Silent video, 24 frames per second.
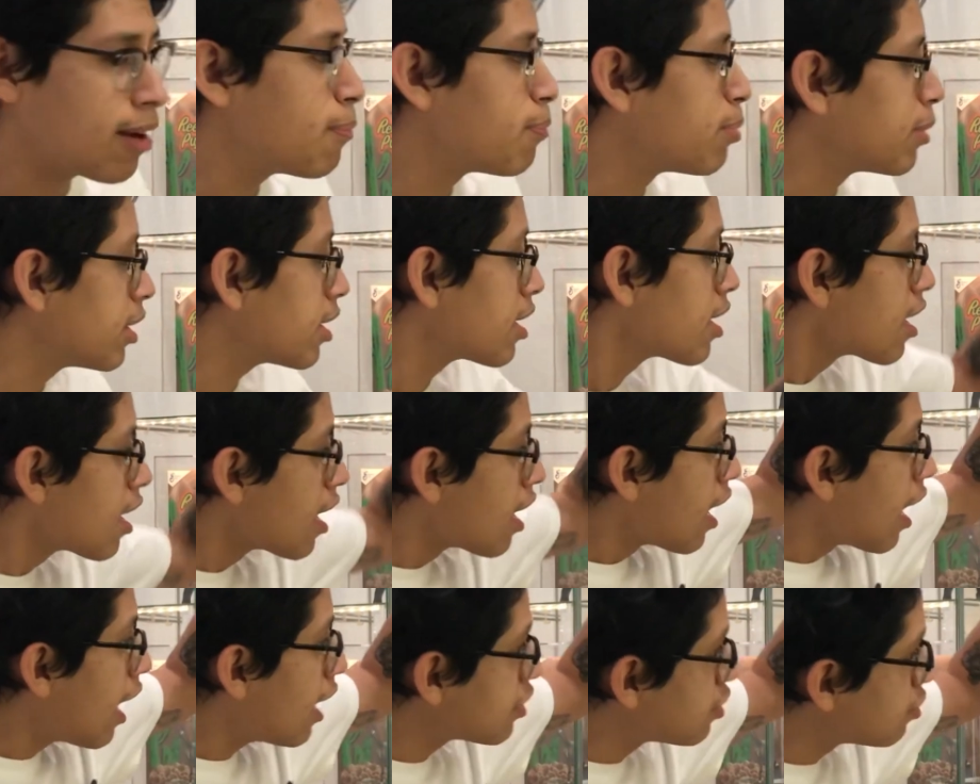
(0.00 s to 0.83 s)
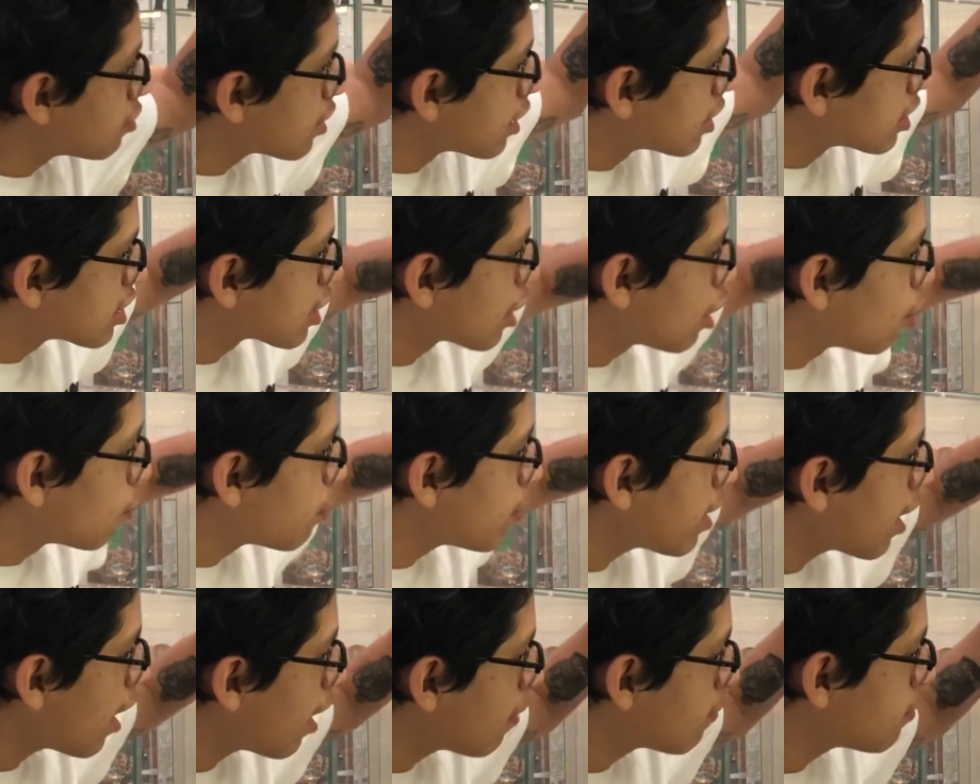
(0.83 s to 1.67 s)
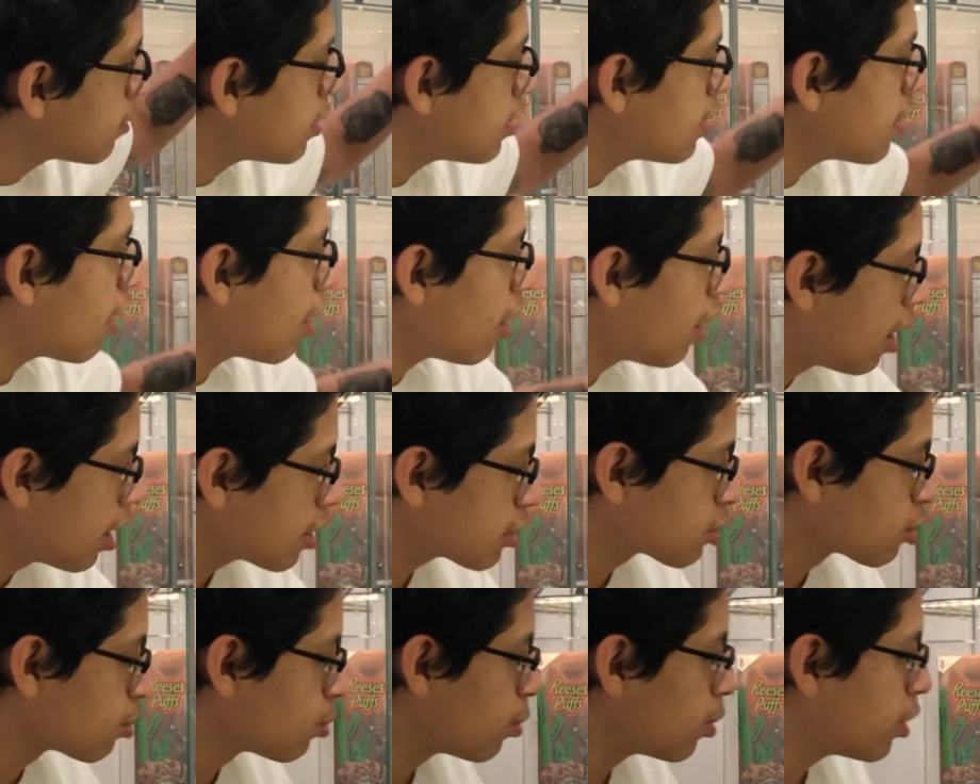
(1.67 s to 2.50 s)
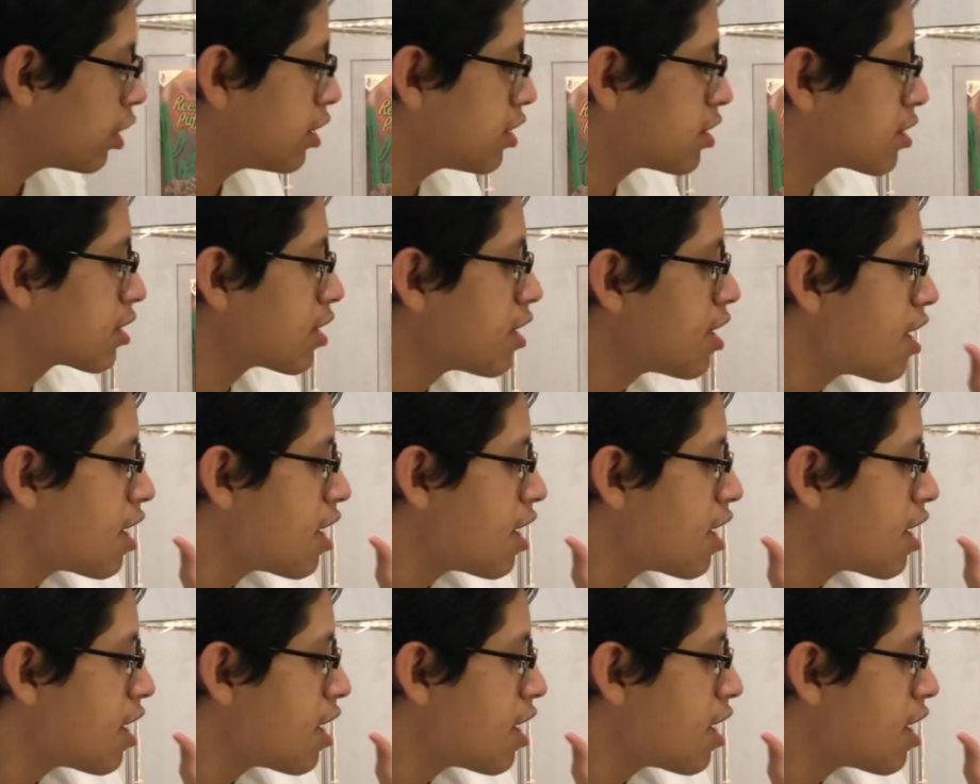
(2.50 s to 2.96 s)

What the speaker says: But as you can tell, we have the Hot Toys